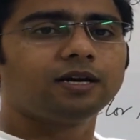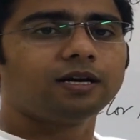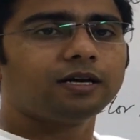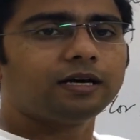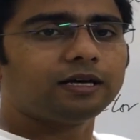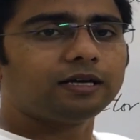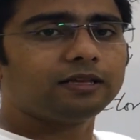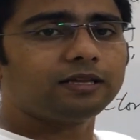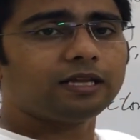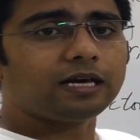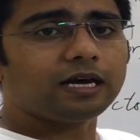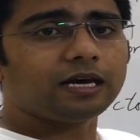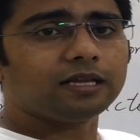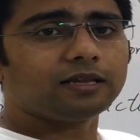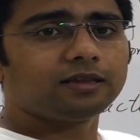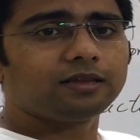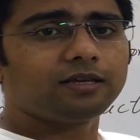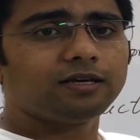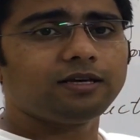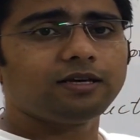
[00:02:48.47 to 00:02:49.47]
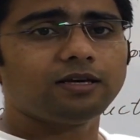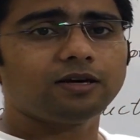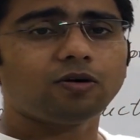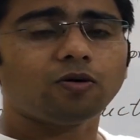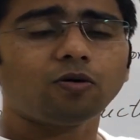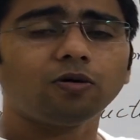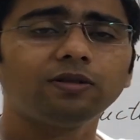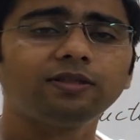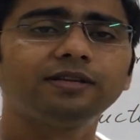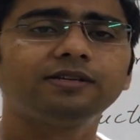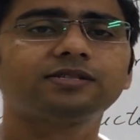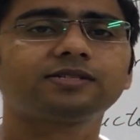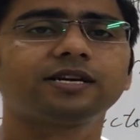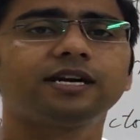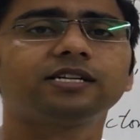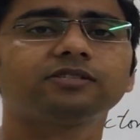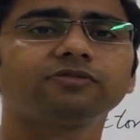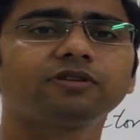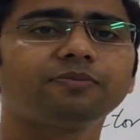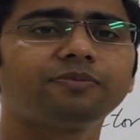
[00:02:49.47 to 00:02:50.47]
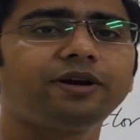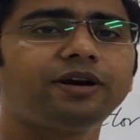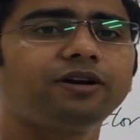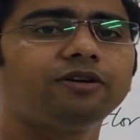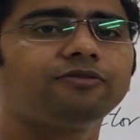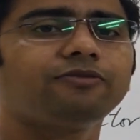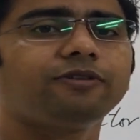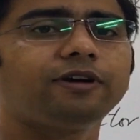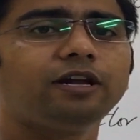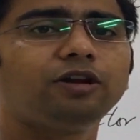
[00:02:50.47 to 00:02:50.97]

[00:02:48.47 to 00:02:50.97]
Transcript: All the strands were made of